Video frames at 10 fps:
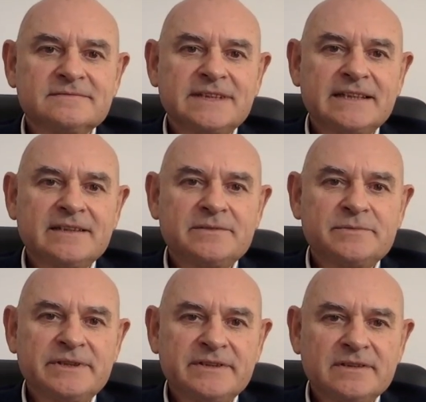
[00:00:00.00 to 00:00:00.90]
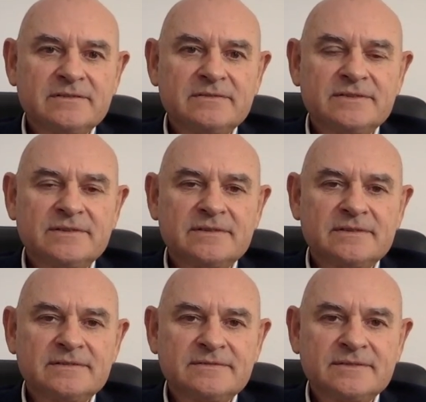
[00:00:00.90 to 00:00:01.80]
get a return for
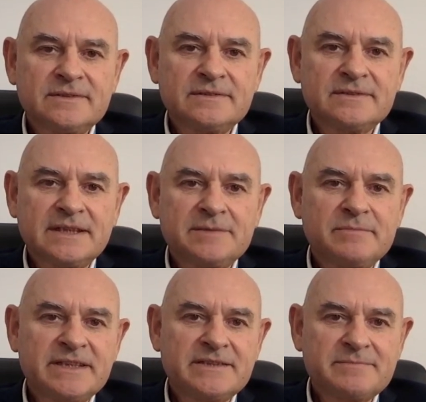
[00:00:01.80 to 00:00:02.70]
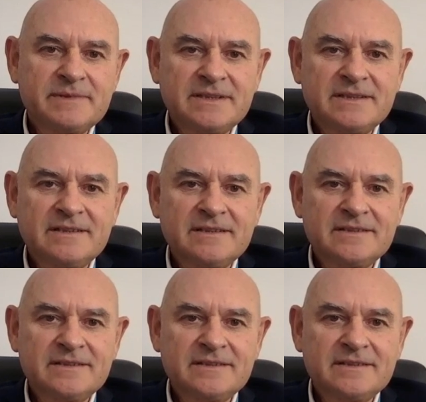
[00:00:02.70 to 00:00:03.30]
for an investment in